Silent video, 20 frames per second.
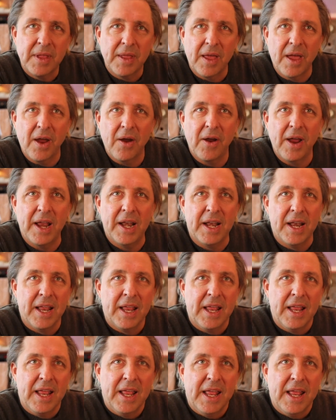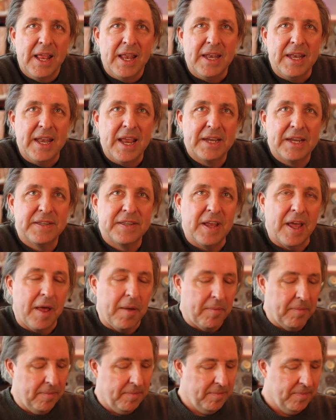All right. Next
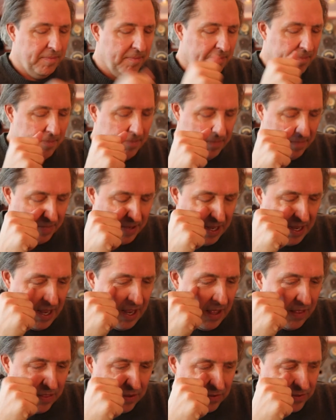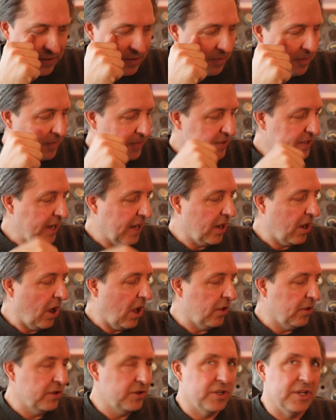up, there's some
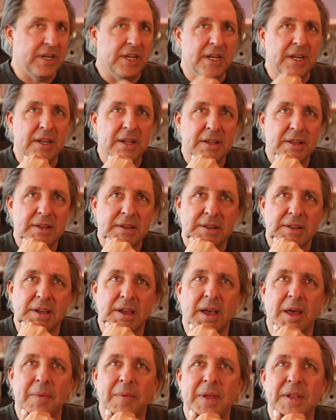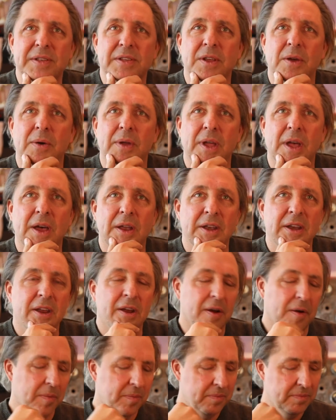psychology that's going on
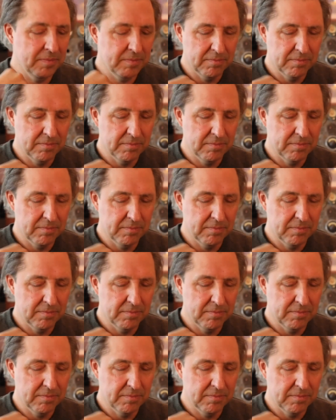here.